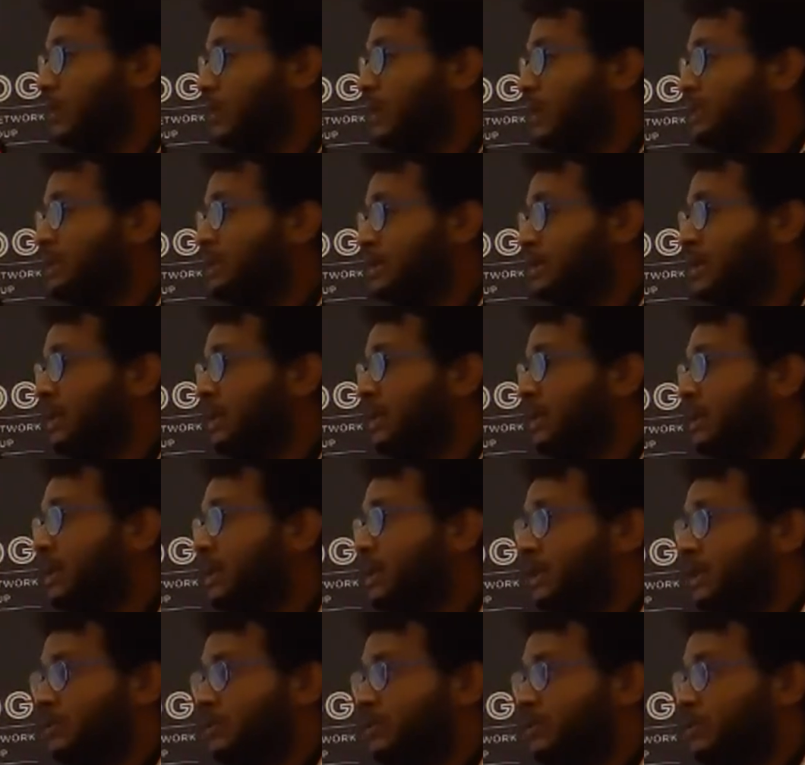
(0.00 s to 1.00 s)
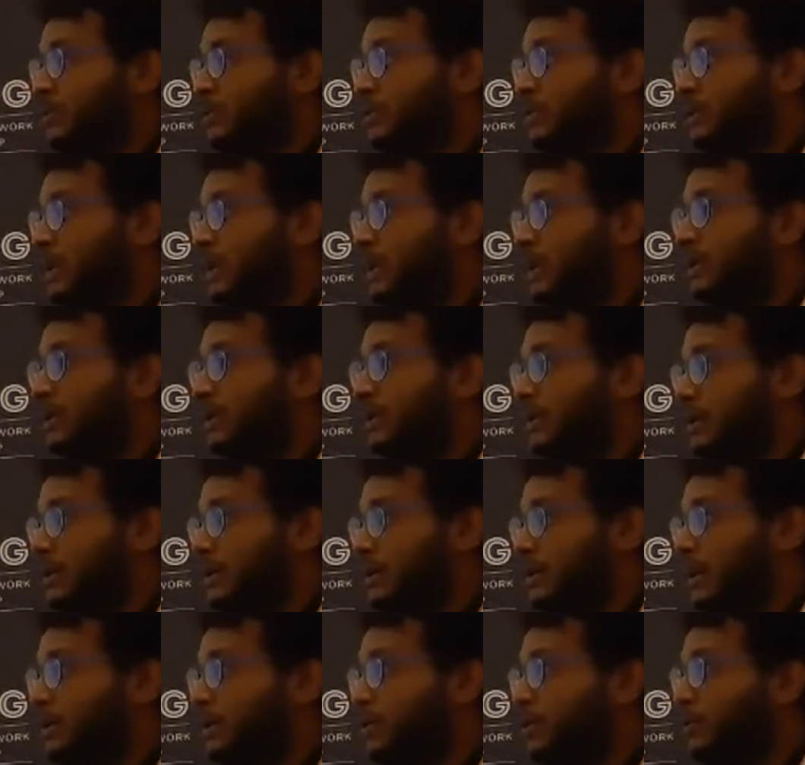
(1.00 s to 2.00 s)
existing data sources
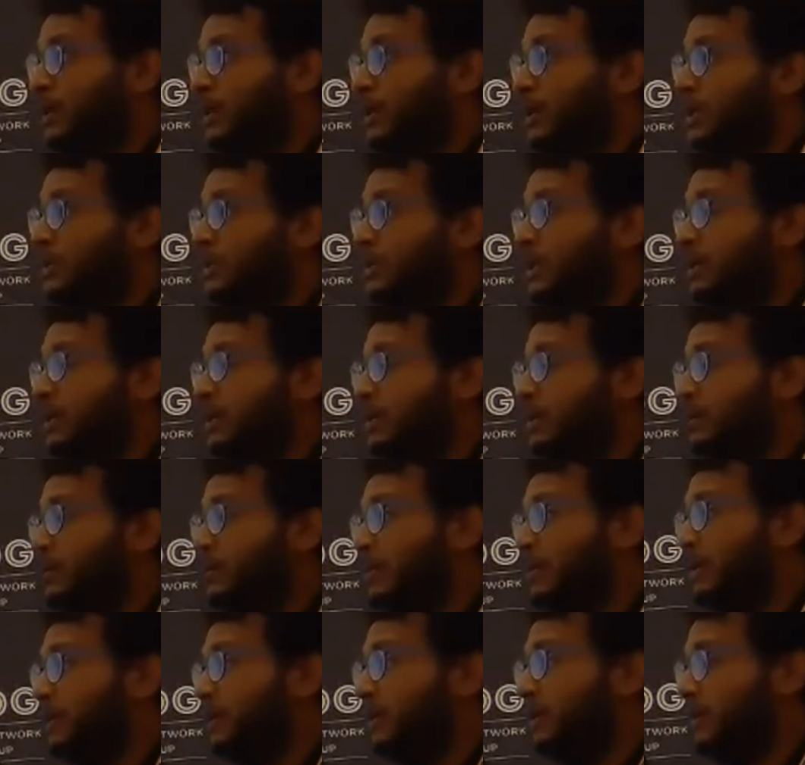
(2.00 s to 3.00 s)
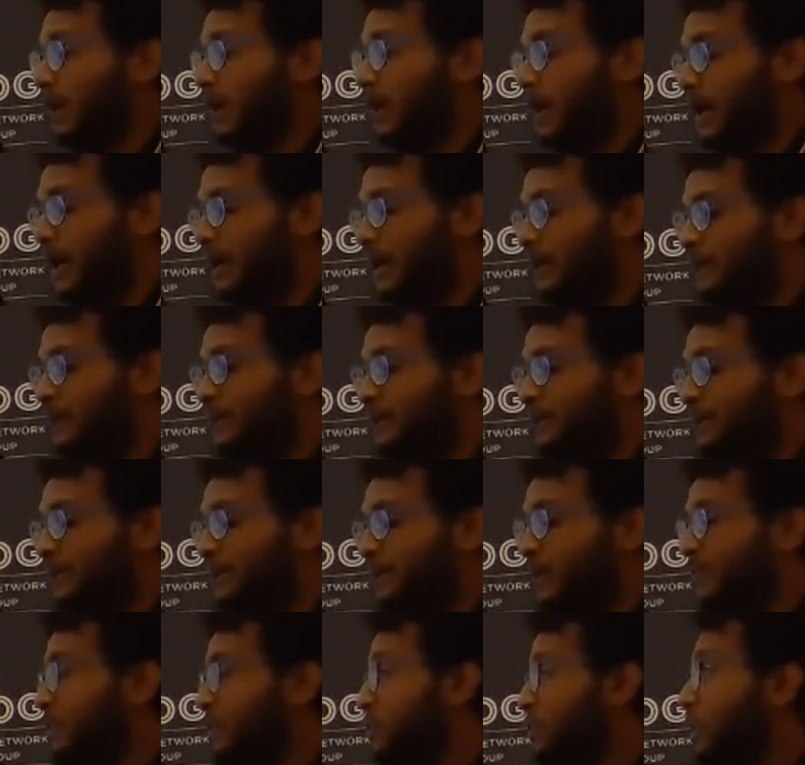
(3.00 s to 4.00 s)
can already be
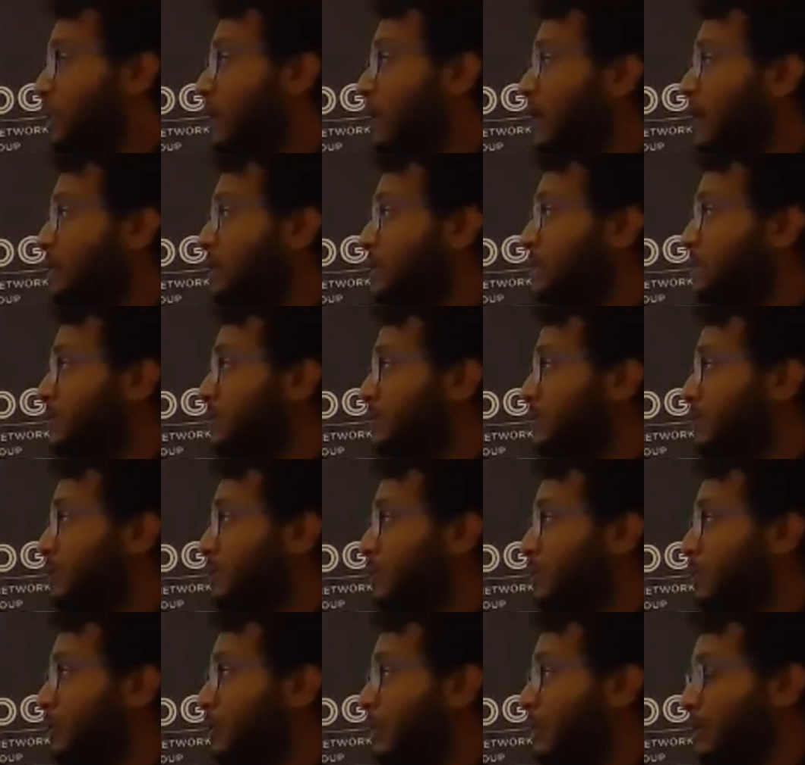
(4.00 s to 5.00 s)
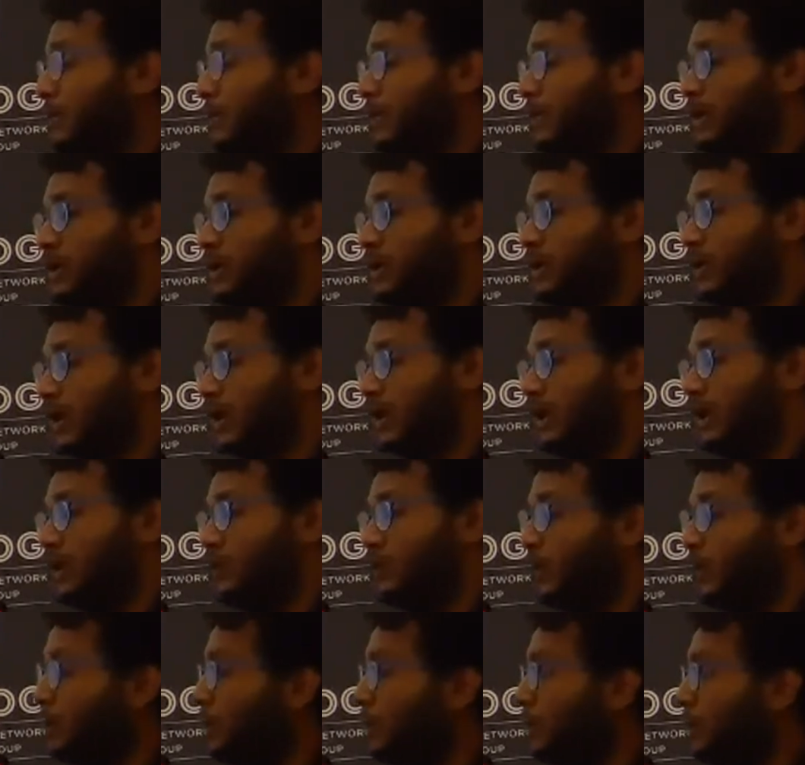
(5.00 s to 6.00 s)
visualized for the world, but
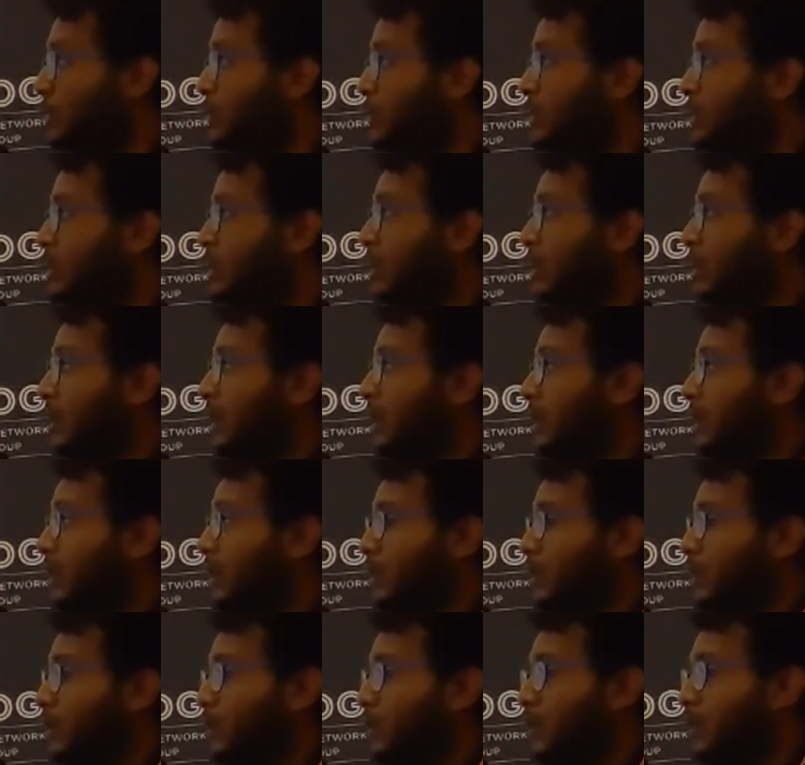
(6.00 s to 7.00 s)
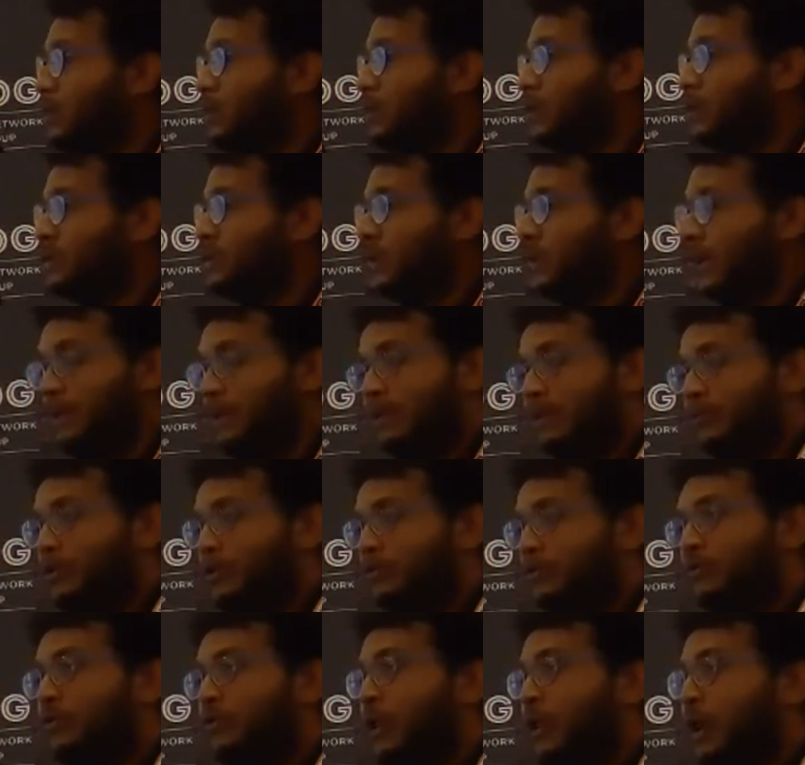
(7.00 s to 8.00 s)
we want a
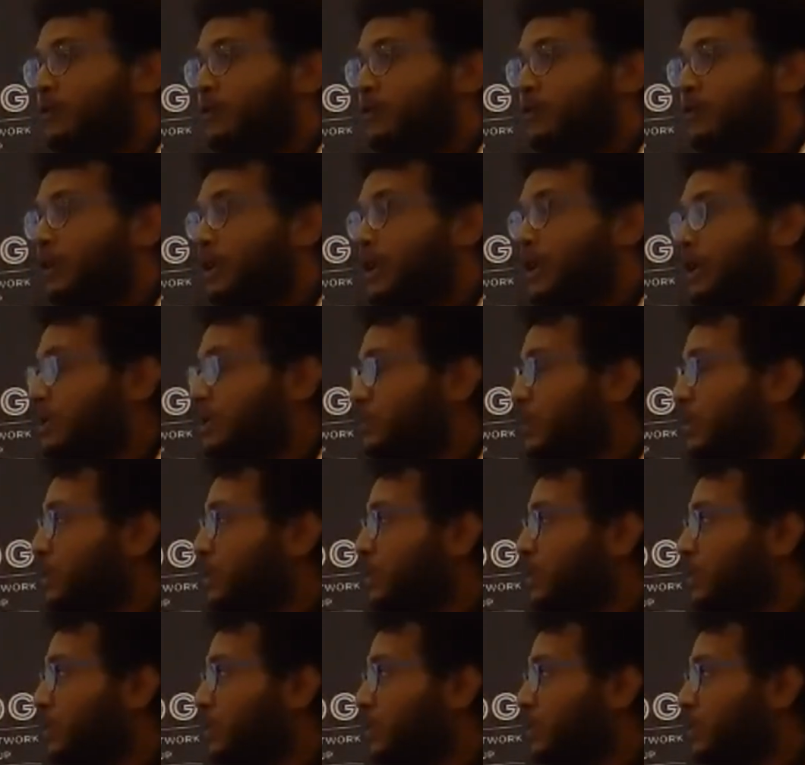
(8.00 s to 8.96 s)
platform for Africa as well. We